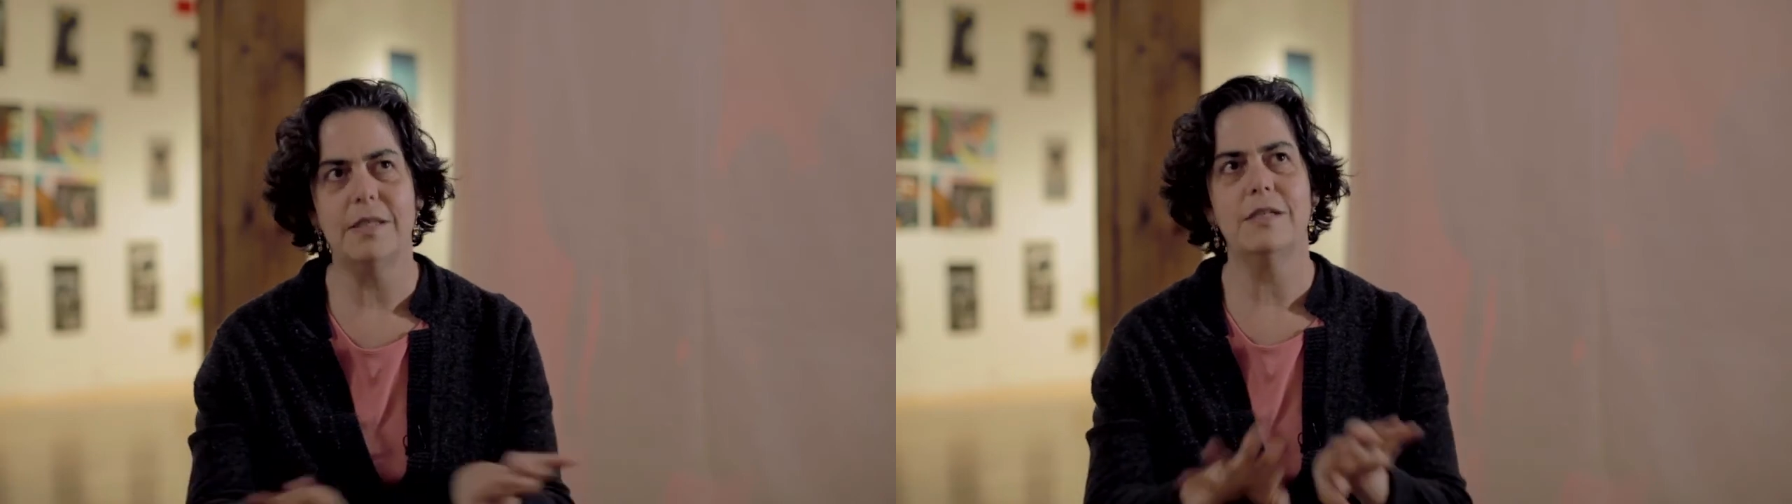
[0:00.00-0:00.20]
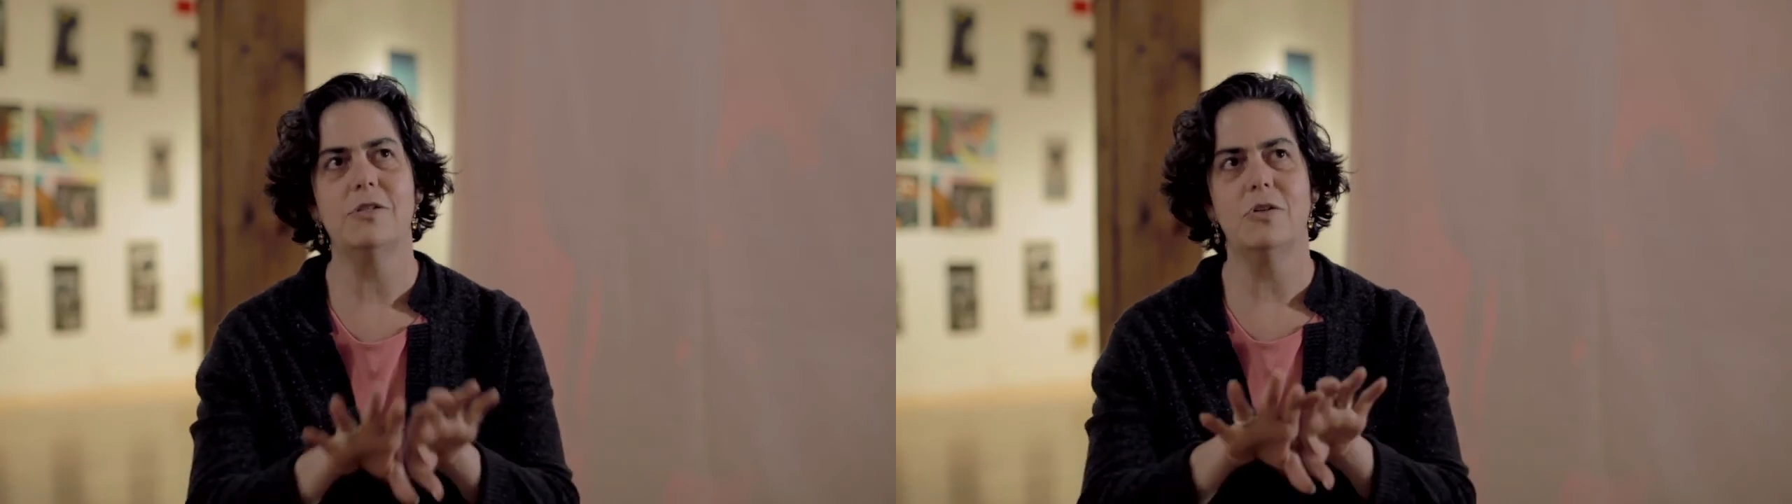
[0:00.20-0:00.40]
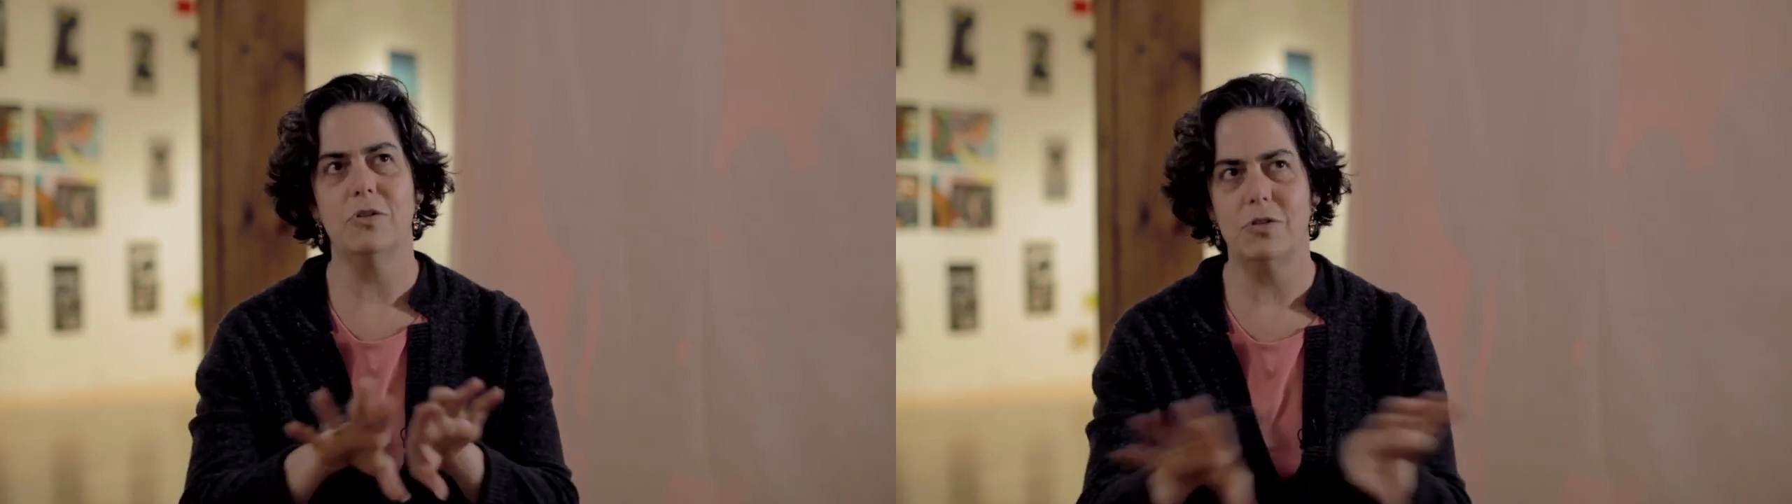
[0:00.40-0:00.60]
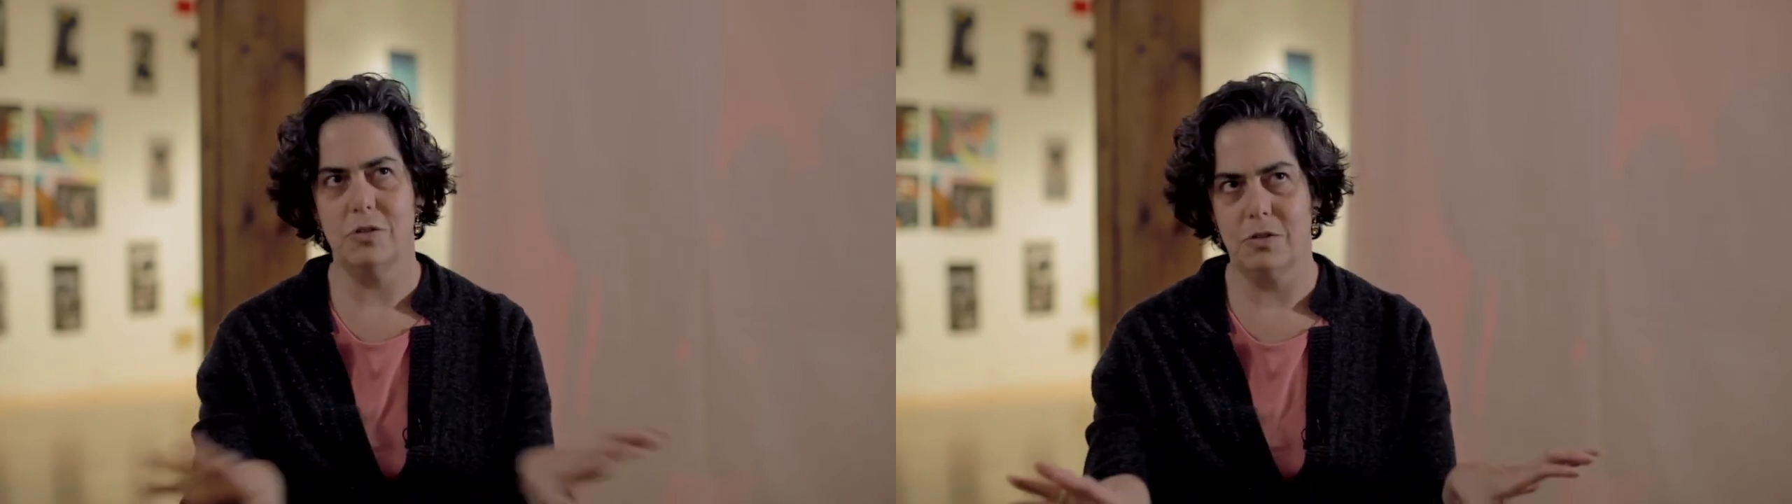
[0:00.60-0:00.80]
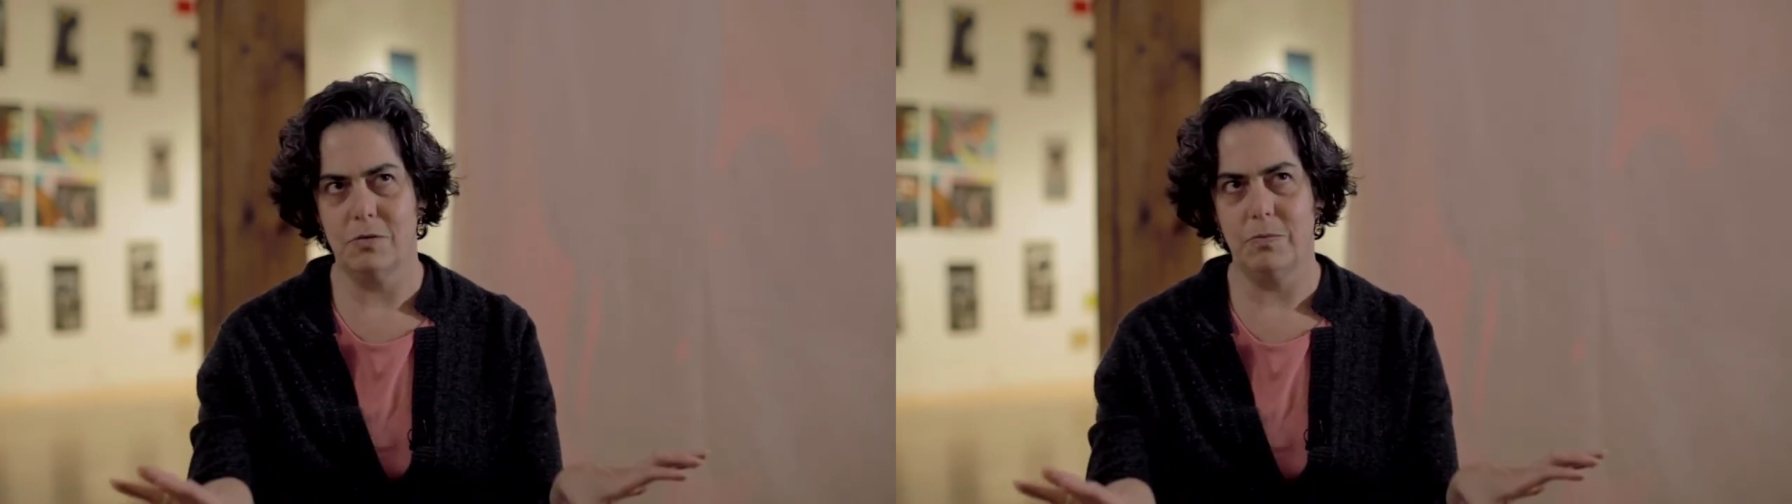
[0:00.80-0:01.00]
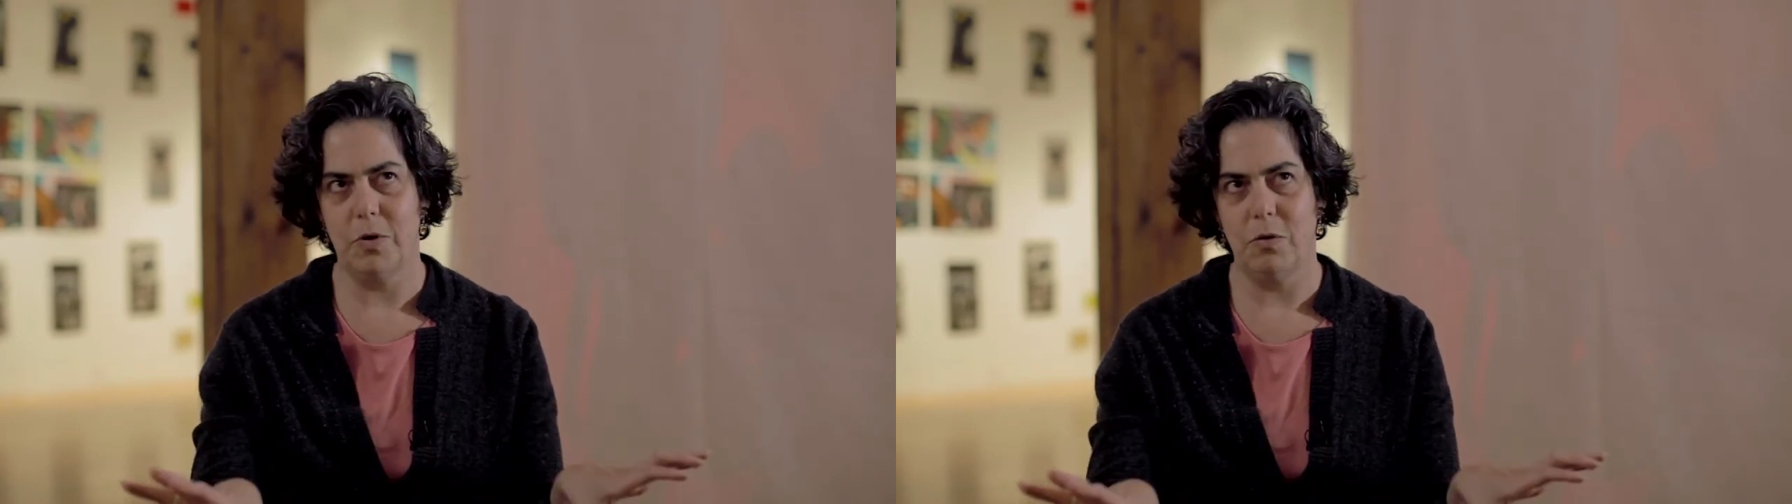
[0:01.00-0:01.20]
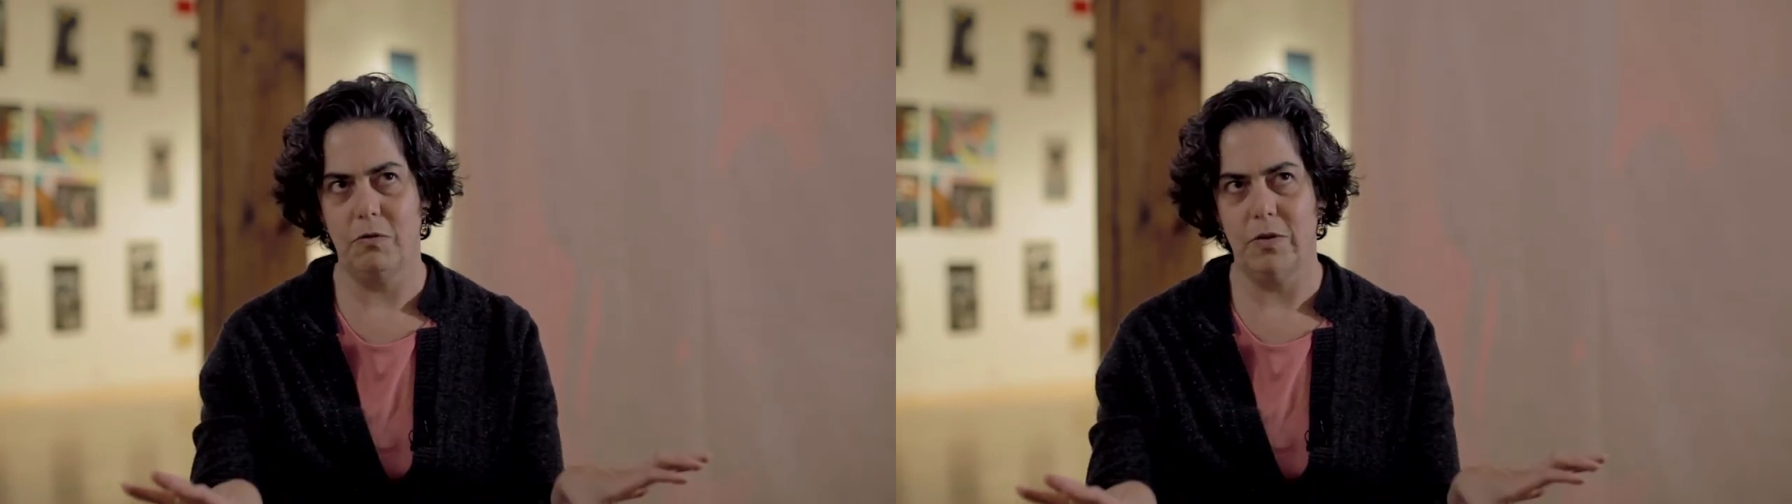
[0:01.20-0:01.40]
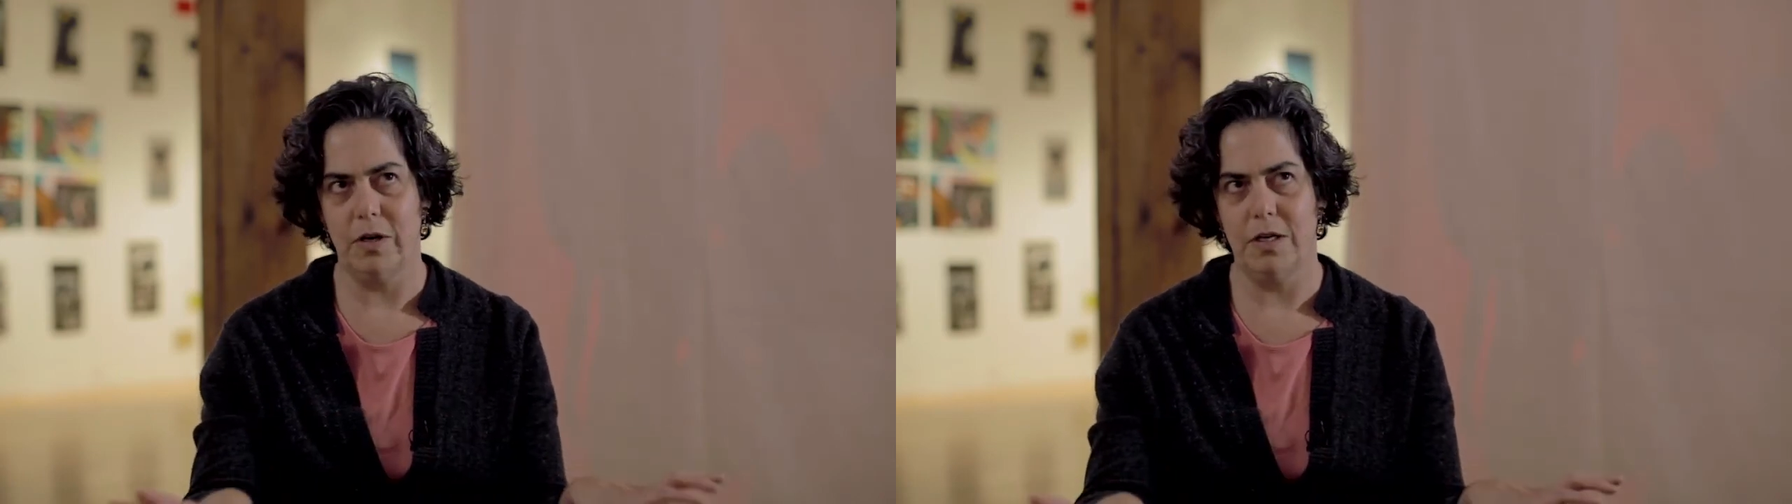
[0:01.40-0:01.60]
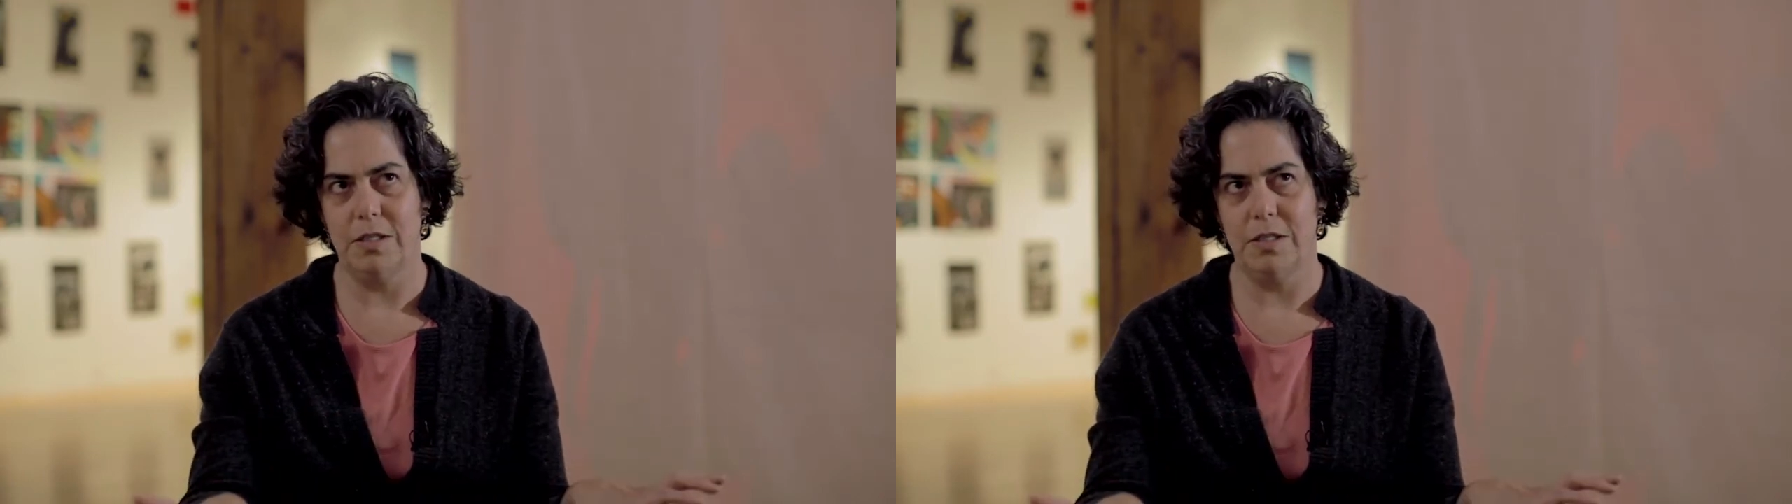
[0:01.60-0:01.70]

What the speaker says: things are both very